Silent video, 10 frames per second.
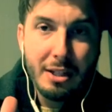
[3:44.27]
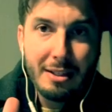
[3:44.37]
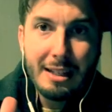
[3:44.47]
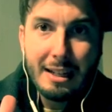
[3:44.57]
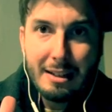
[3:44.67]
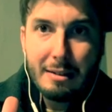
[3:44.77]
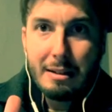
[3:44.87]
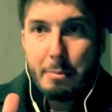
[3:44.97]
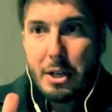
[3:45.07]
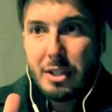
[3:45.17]
then the
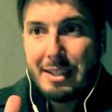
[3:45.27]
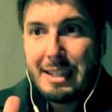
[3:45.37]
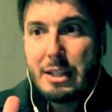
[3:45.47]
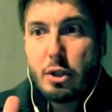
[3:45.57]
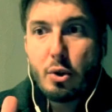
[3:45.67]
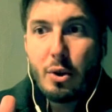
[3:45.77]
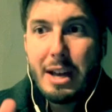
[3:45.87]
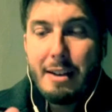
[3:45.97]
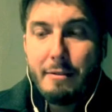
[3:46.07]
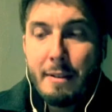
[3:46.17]
patient needs to have